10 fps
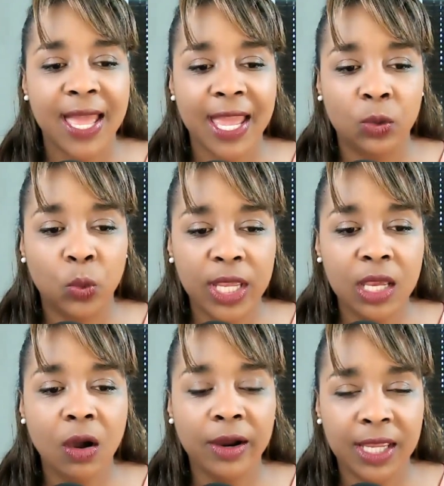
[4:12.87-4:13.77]
And
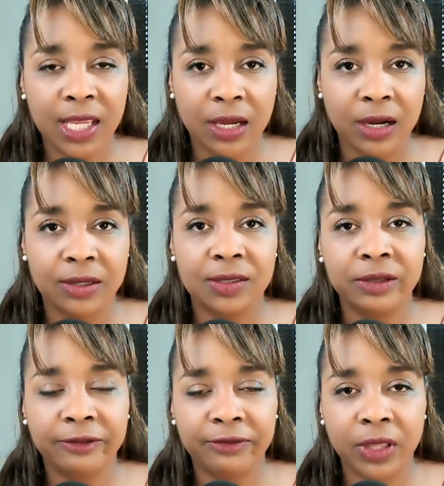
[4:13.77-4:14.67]
we are here
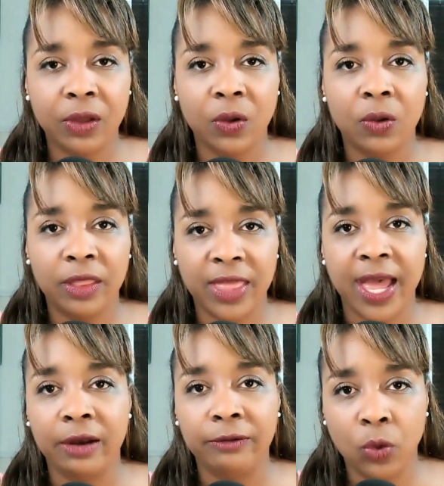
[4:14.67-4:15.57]
to fill
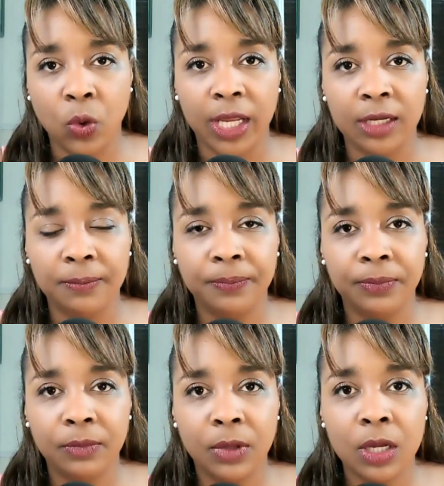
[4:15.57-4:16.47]
that void.
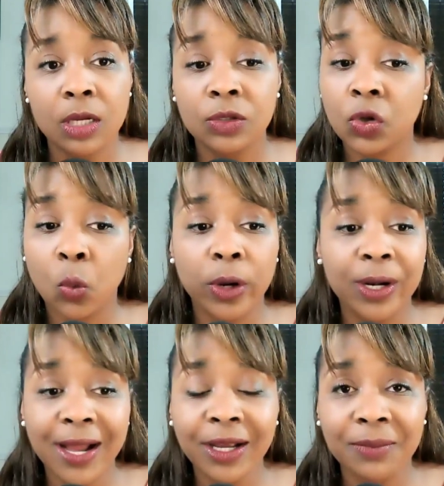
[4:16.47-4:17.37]
So we're
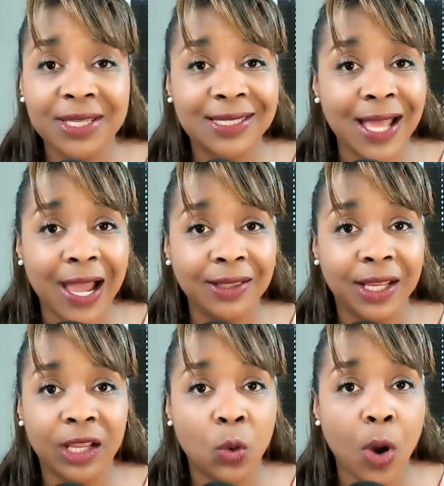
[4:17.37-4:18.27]
not going to be
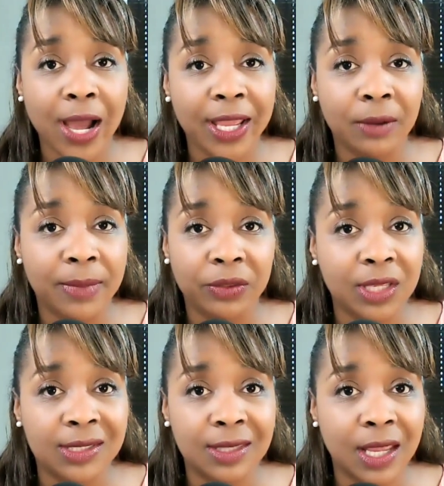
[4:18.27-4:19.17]
silent and quiet about
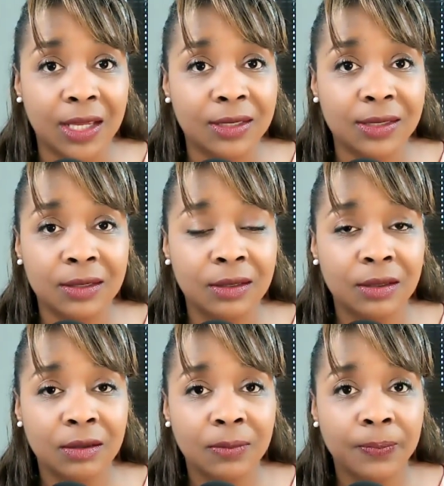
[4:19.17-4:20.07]
these things.
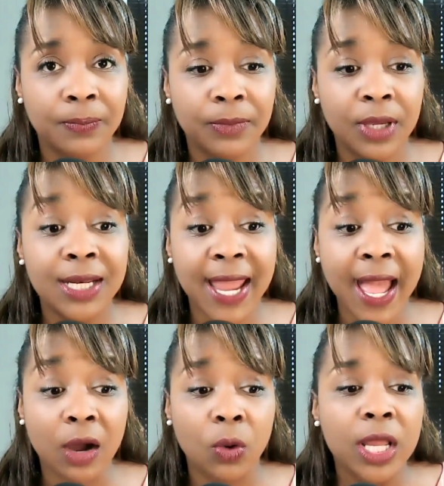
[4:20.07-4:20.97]

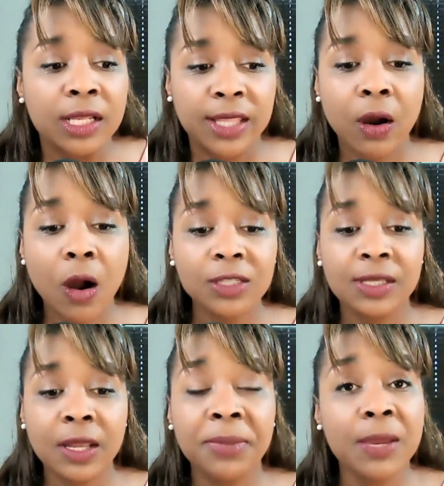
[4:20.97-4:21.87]
Now, there are
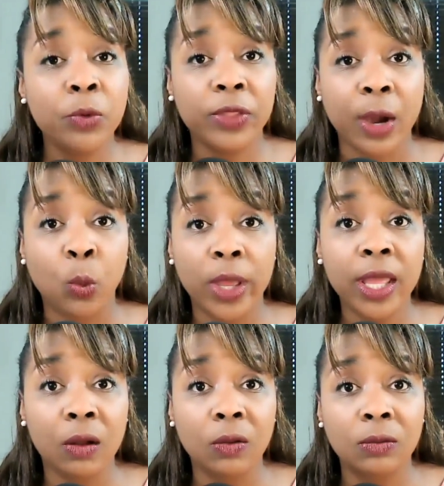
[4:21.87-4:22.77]
some people that
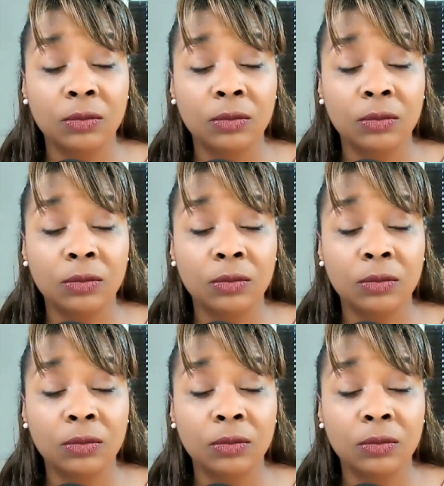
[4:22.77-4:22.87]
will.